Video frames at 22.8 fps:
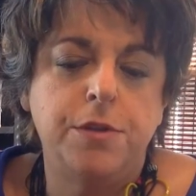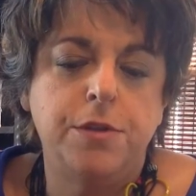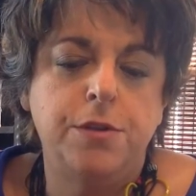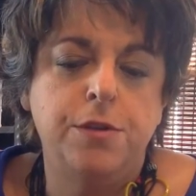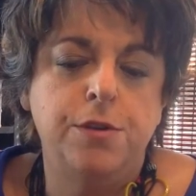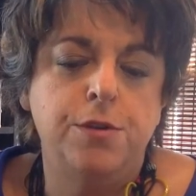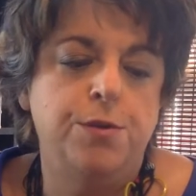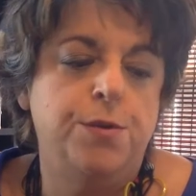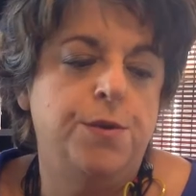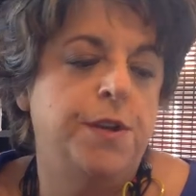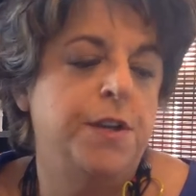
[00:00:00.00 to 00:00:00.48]

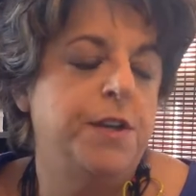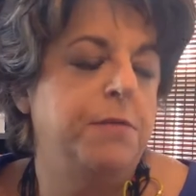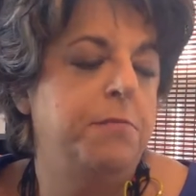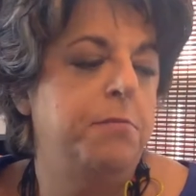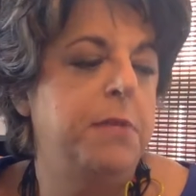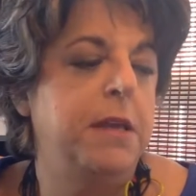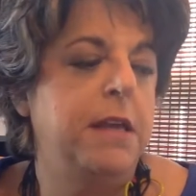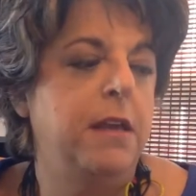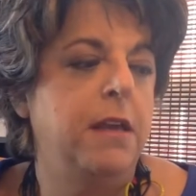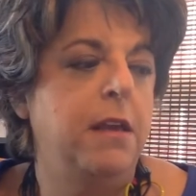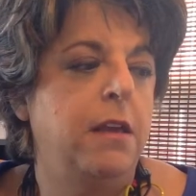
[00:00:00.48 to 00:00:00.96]
You can
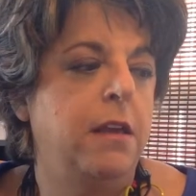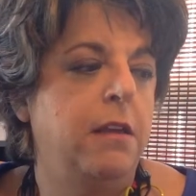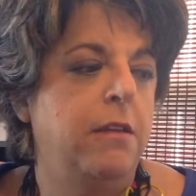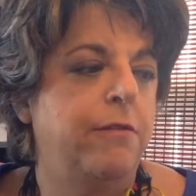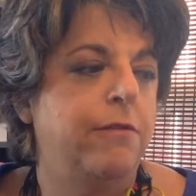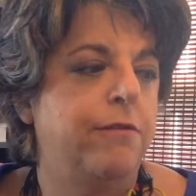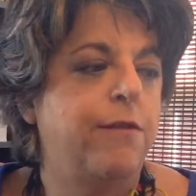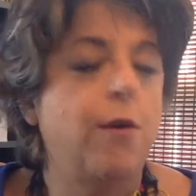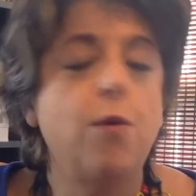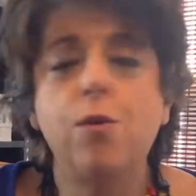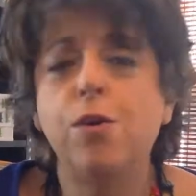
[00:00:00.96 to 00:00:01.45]
be
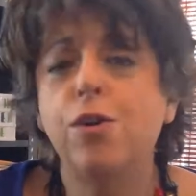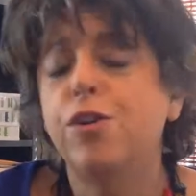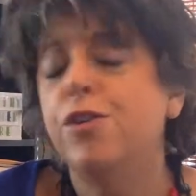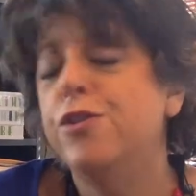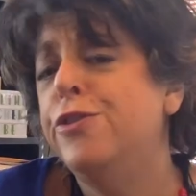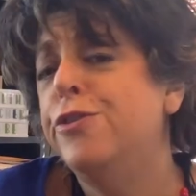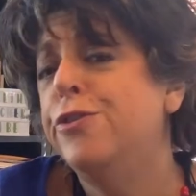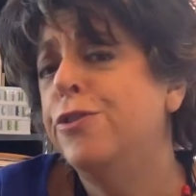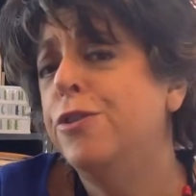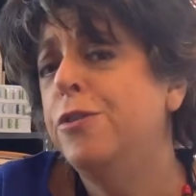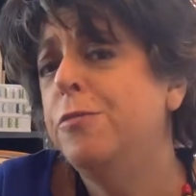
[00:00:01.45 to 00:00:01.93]
4,
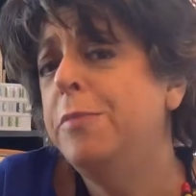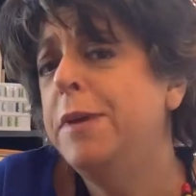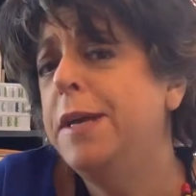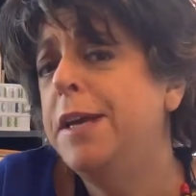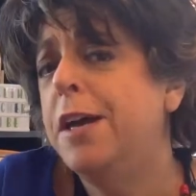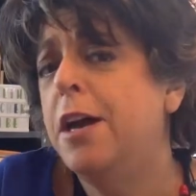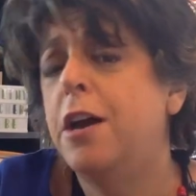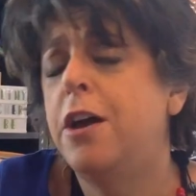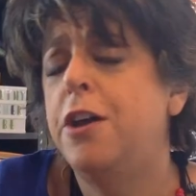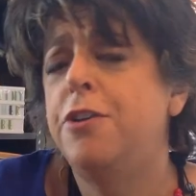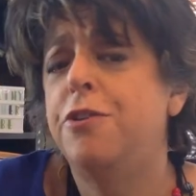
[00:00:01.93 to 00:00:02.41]
you can be
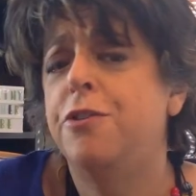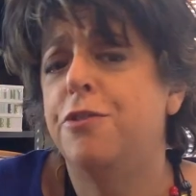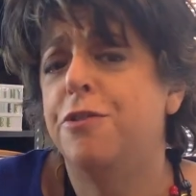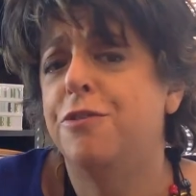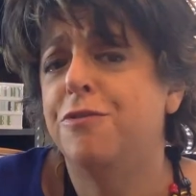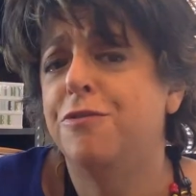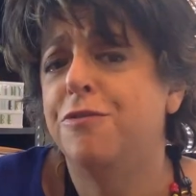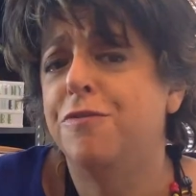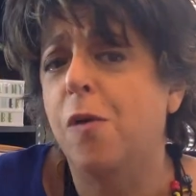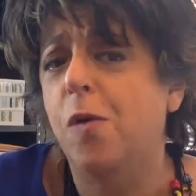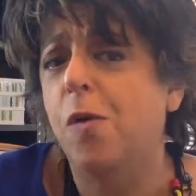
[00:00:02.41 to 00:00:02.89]

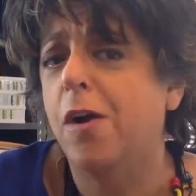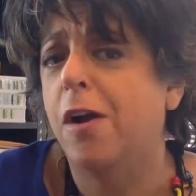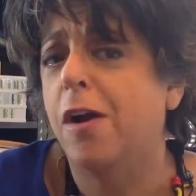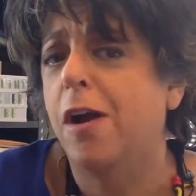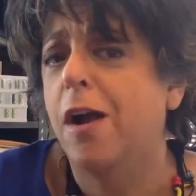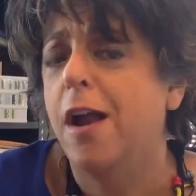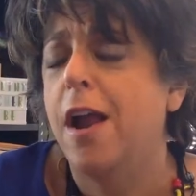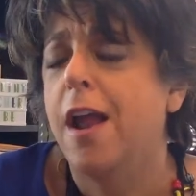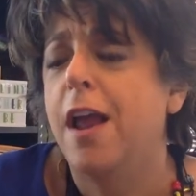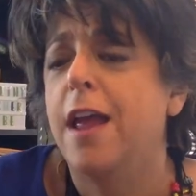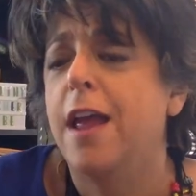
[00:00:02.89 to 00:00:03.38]
104.